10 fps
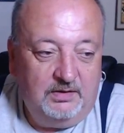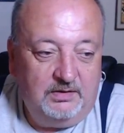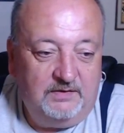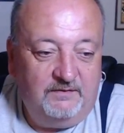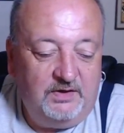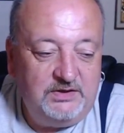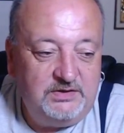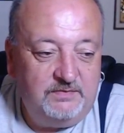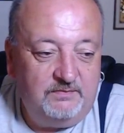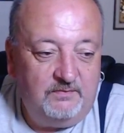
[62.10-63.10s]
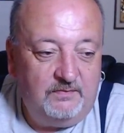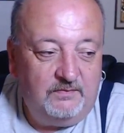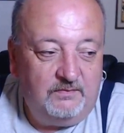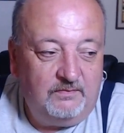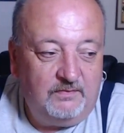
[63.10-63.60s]
device,
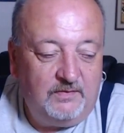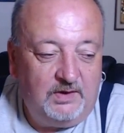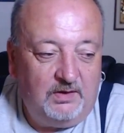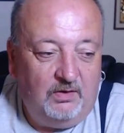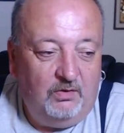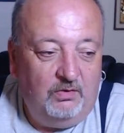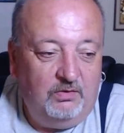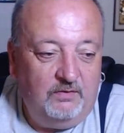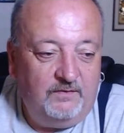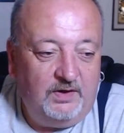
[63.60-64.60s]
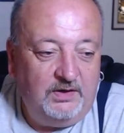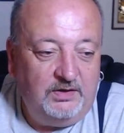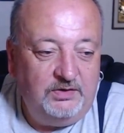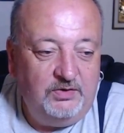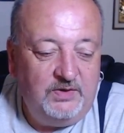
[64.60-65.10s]
or via
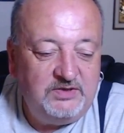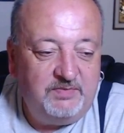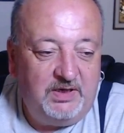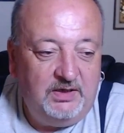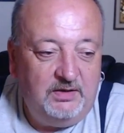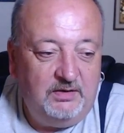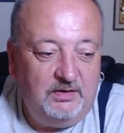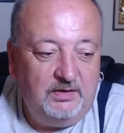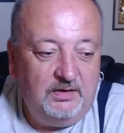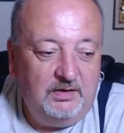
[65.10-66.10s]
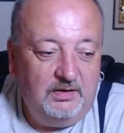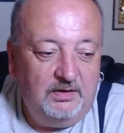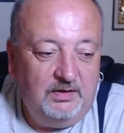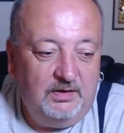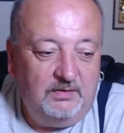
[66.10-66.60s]
USB
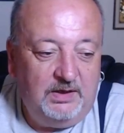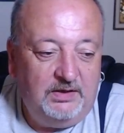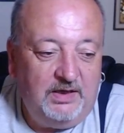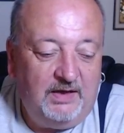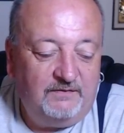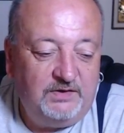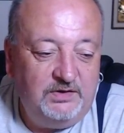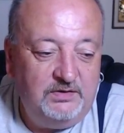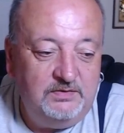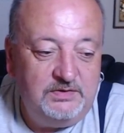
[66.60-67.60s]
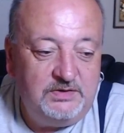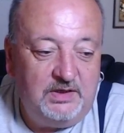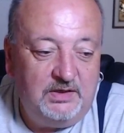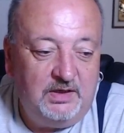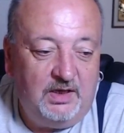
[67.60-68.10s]
where you have to use
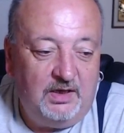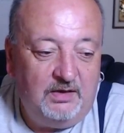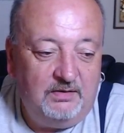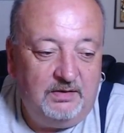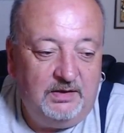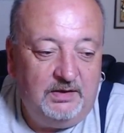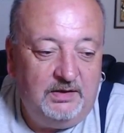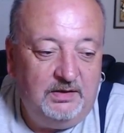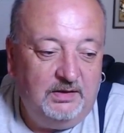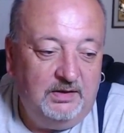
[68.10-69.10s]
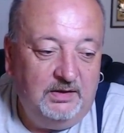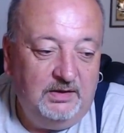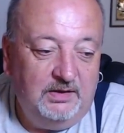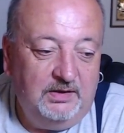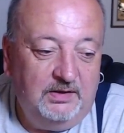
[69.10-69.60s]
a
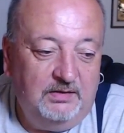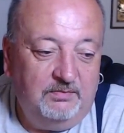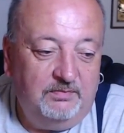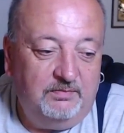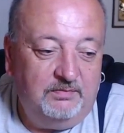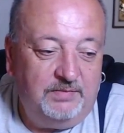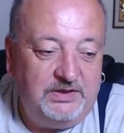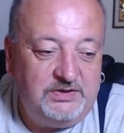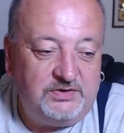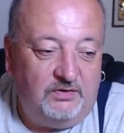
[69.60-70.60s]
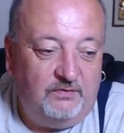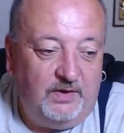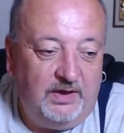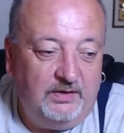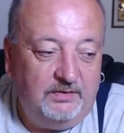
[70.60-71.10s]
piece of software.